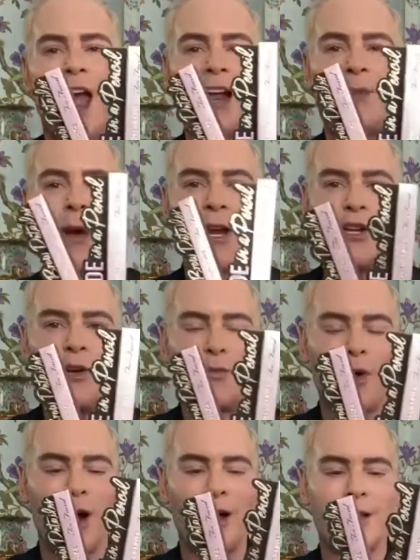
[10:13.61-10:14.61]
And my new
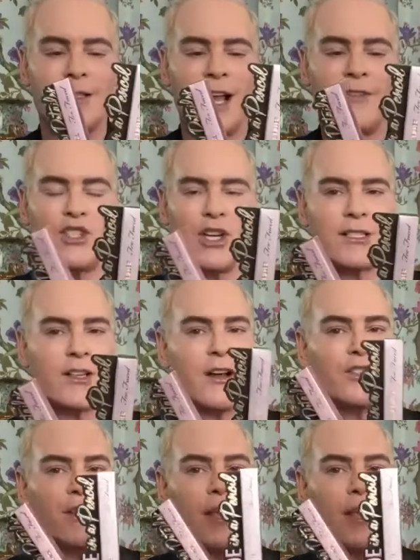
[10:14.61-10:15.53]
products have just launched